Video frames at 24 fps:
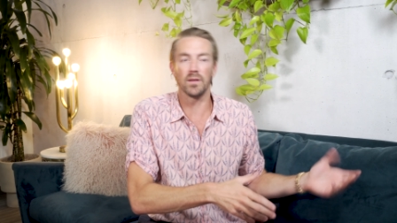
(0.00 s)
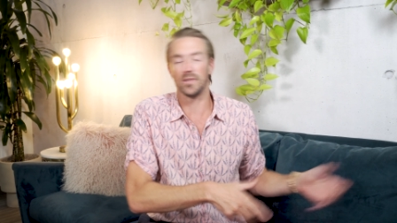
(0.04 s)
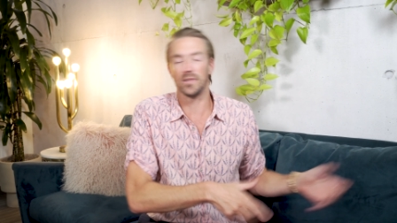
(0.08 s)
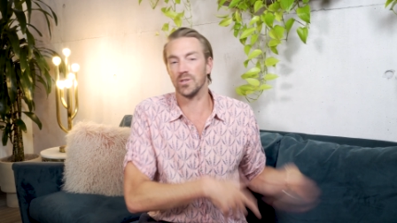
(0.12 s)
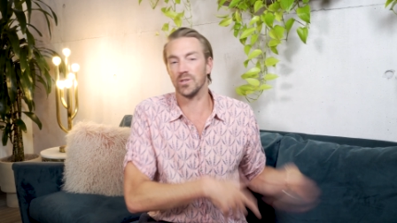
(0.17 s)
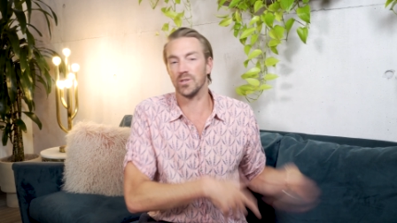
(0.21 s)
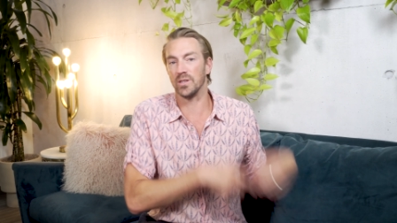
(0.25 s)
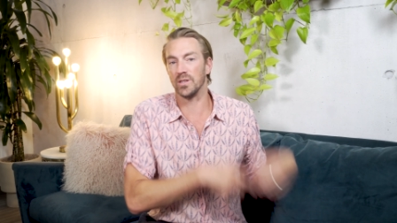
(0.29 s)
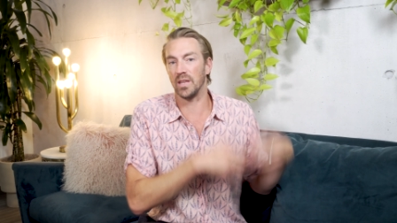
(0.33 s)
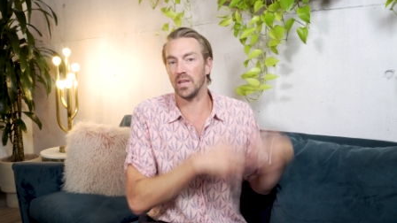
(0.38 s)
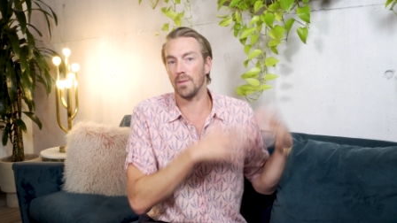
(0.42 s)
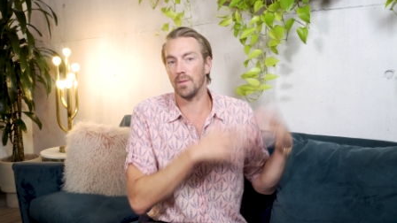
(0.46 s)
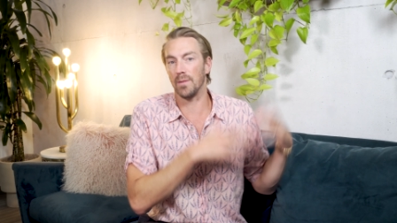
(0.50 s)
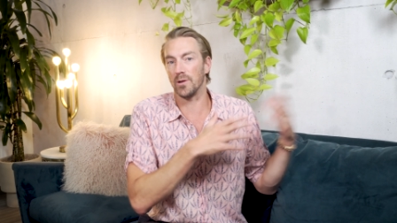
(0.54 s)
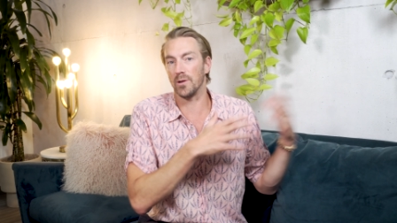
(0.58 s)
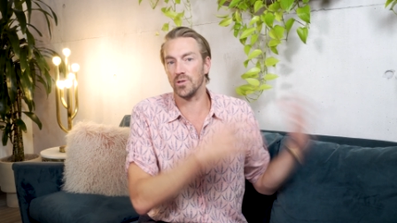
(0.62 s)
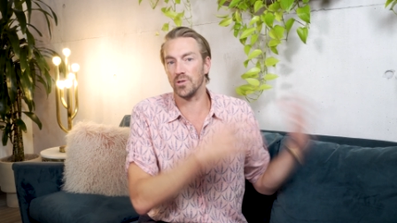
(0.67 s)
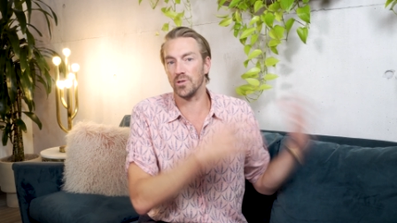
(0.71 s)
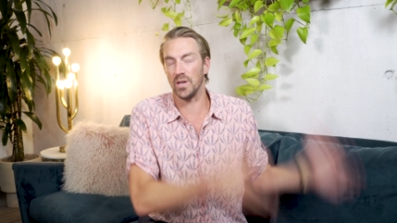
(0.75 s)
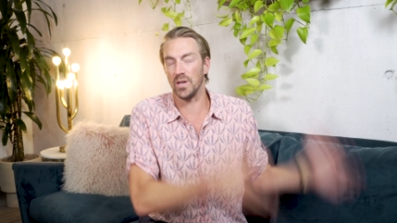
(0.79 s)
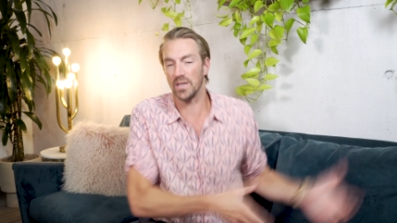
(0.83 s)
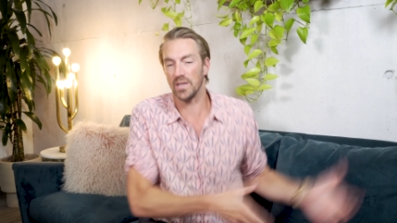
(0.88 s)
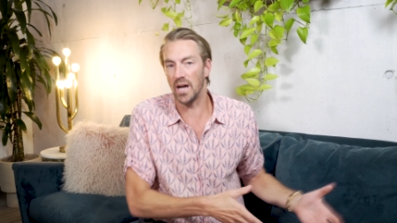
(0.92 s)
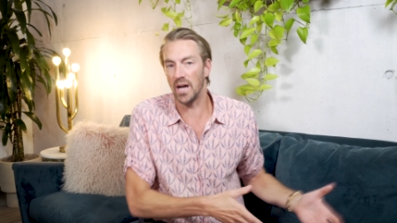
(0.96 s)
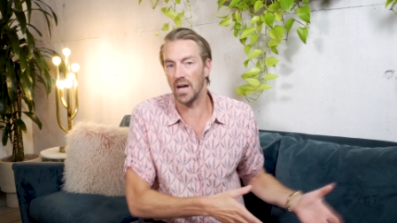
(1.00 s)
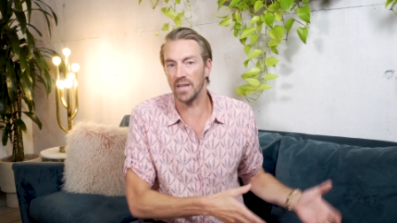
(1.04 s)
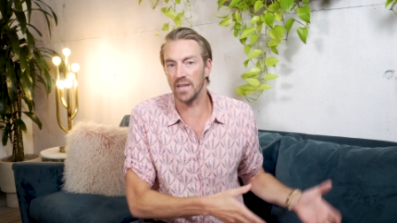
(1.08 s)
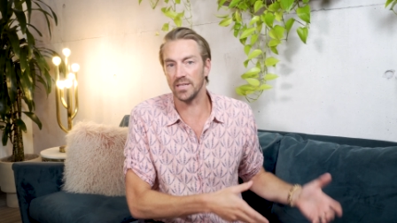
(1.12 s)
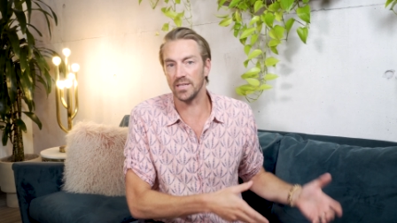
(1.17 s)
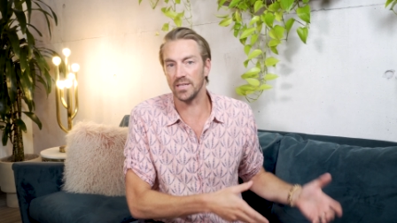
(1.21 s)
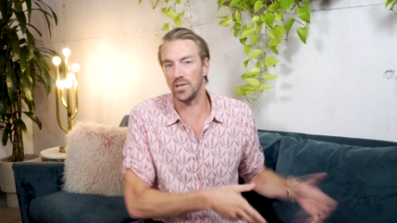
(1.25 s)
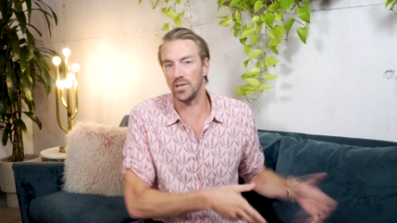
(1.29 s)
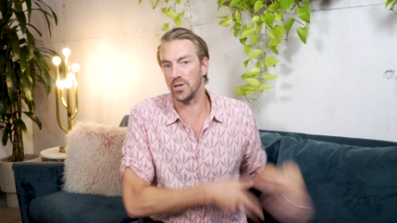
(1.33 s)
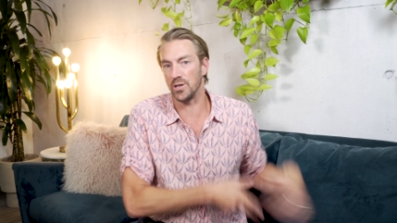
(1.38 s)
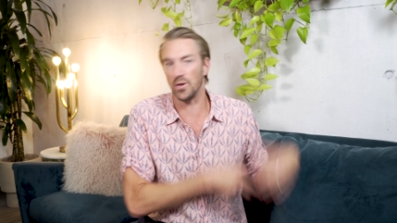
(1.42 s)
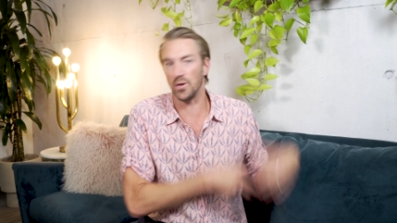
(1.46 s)
It's a good thing about shooting
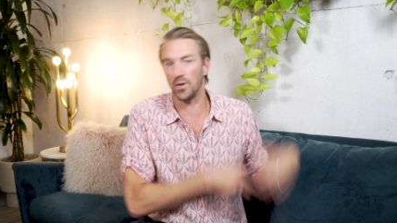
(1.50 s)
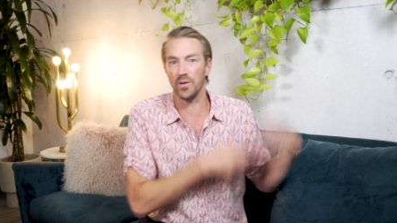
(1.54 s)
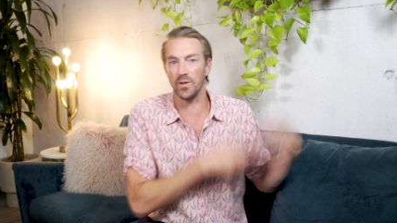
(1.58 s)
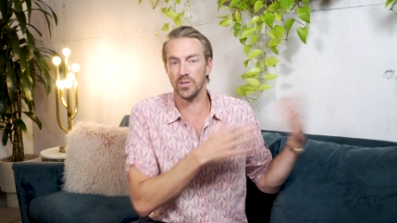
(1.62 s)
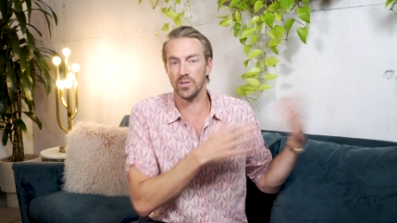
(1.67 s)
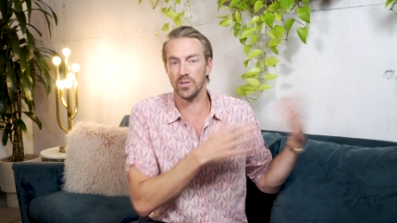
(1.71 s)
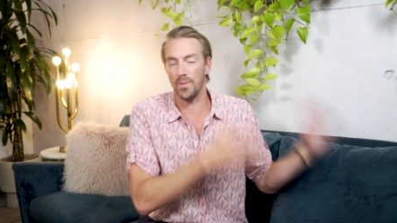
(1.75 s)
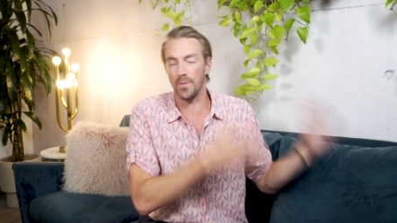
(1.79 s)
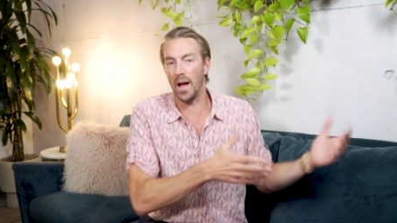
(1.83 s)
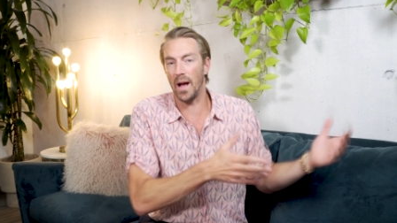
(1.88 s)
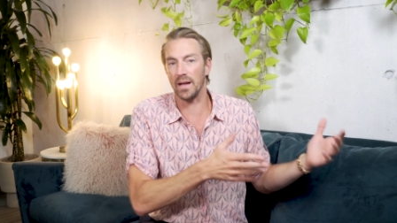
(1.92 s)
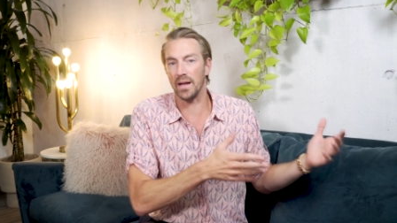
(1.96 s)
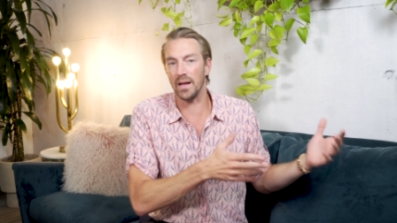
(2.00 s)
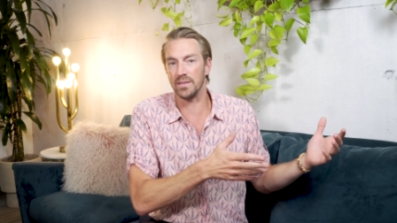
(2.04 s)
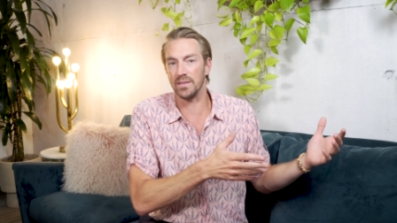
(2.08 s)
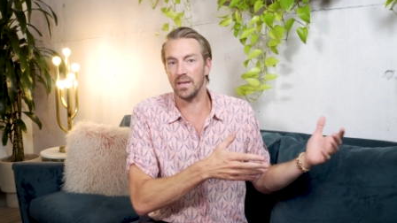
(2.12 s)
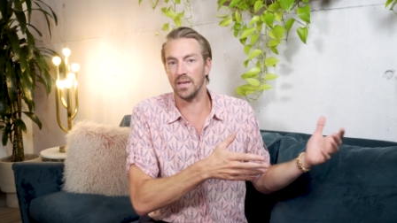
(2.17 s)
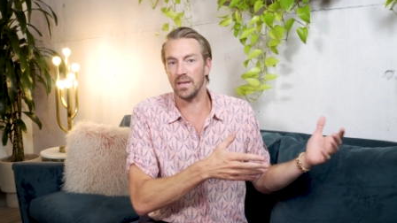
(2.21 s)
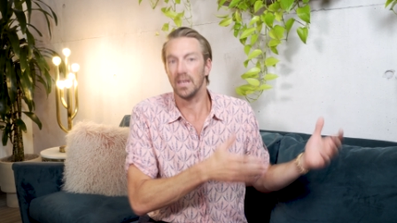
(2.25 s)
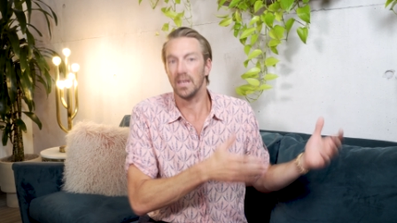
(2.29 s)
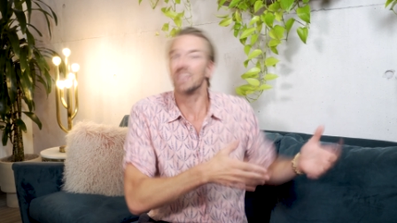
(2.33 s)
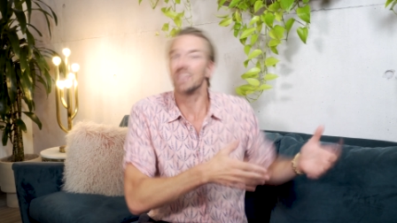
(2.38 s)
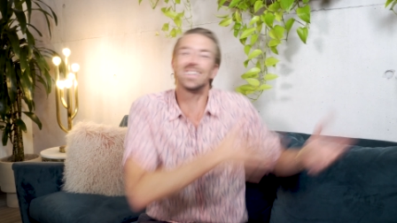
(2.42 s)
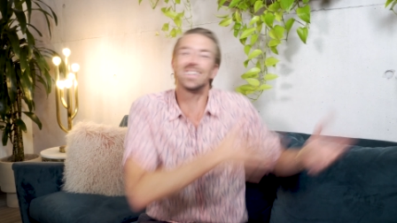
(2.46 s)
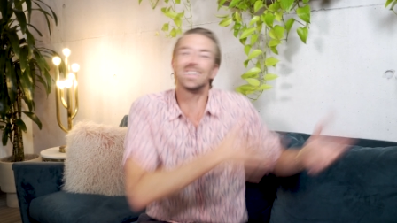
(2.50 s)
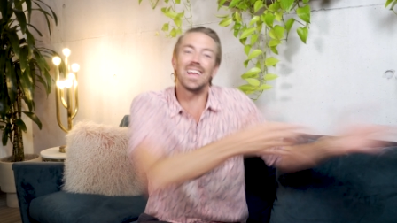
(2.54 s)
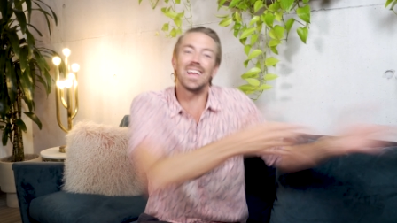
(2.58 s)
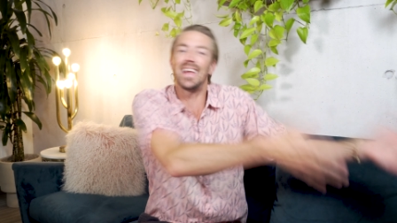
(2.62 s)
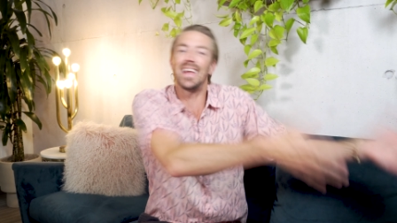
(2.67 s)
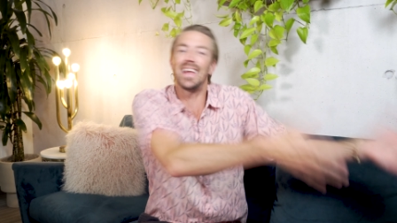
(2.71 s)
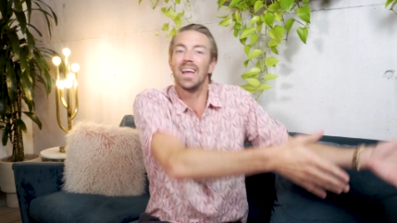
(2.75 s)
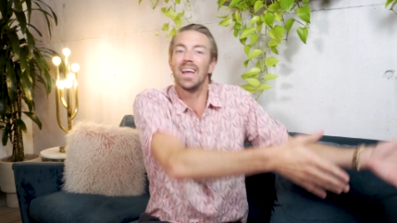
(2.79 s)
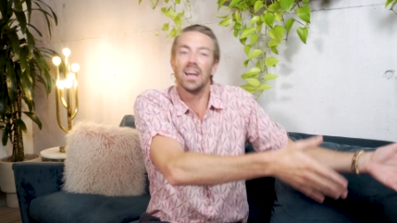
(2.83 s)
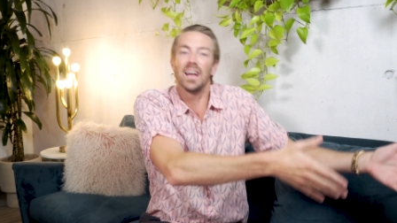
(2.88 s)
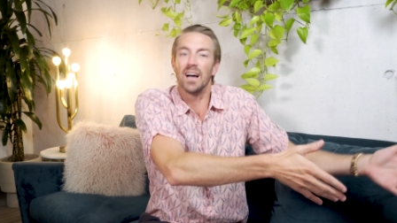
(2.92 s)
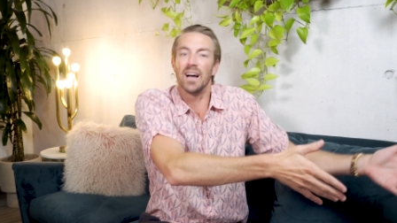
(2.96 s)
content. You can always go back and say,
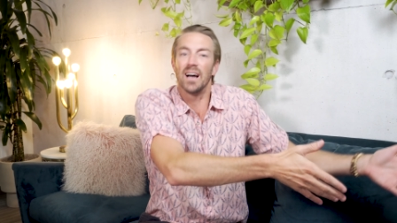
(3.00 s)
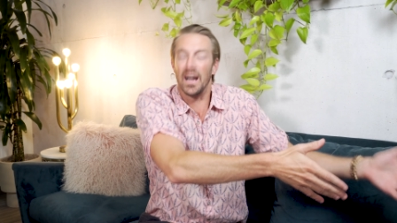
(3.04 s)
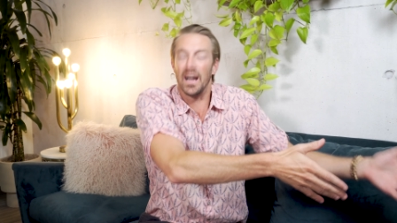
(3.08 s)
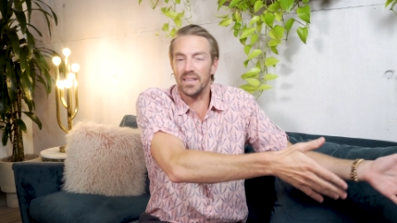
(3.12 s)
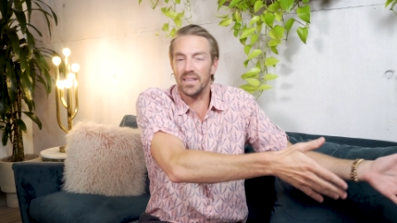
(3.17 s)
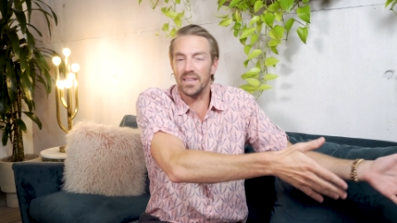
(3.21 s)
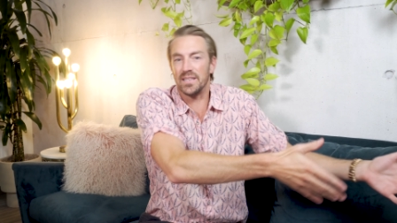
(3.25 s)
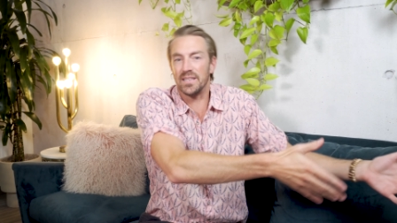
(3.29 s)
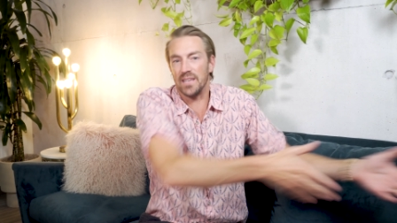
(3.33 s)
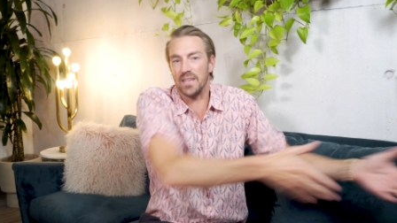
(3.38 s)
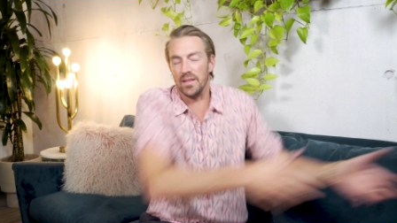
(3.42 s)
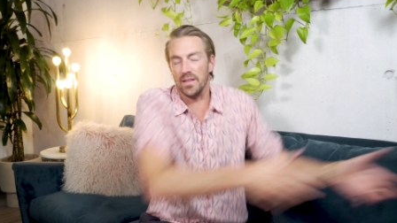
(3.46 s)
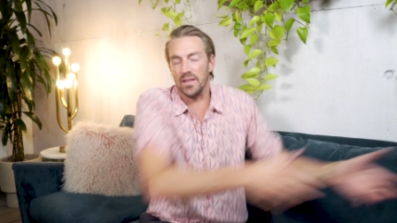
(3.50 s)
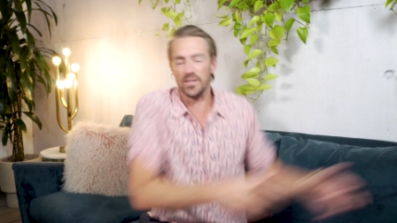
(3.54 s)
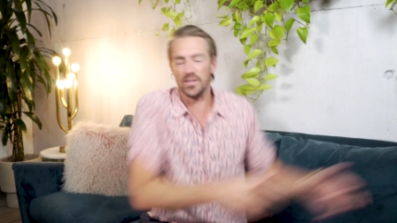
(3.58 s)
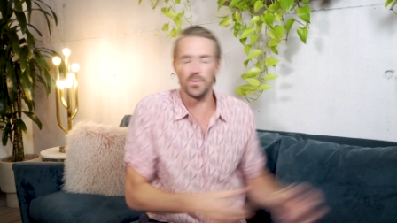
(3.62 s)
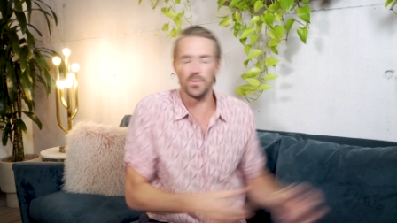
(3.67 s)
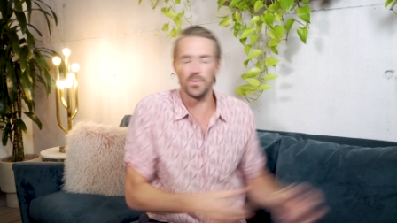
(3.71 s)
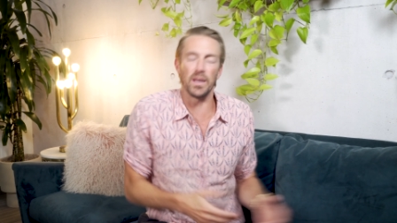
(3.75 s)
see, I did say this.